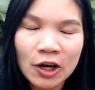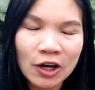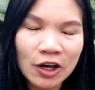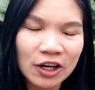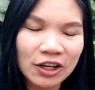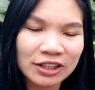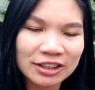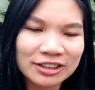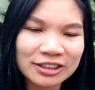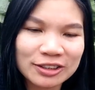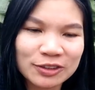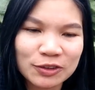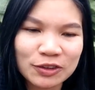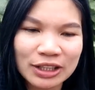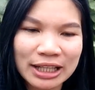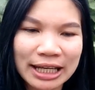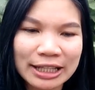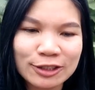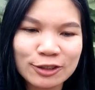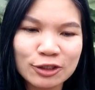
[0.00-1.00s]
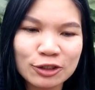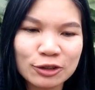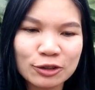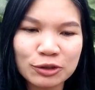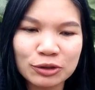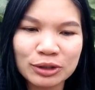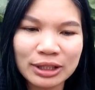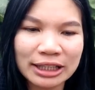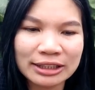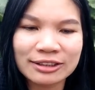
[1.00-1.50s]
or you like
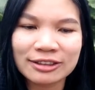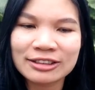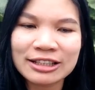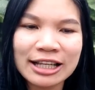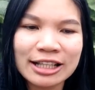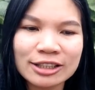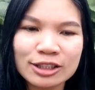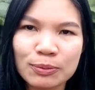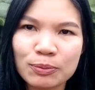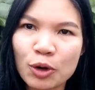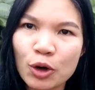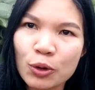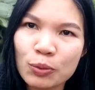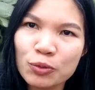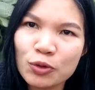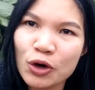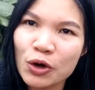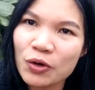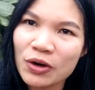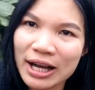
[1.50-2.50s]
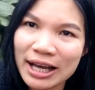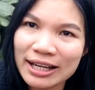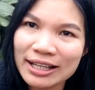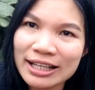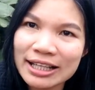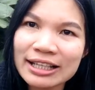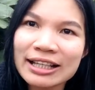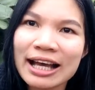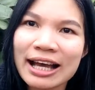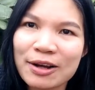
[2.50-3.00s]
to like the taste of home grown
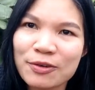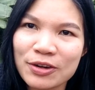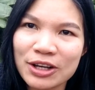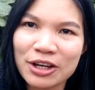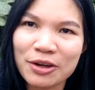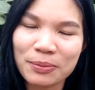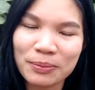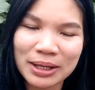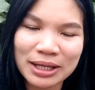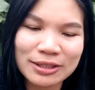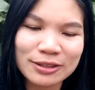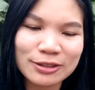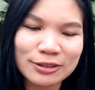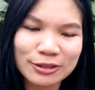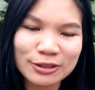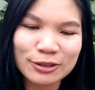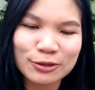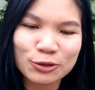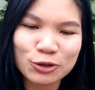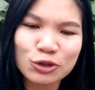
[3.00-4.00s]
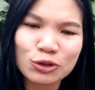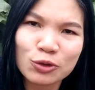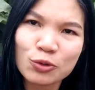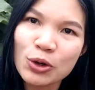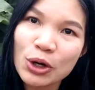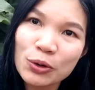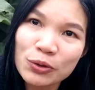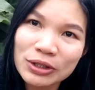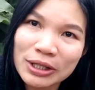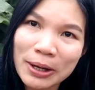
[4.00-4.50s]
garlic, I recommend you should
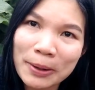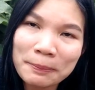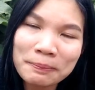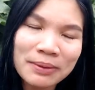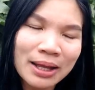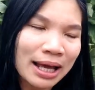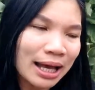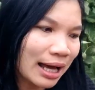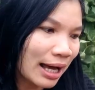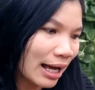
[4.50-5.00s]
grow them.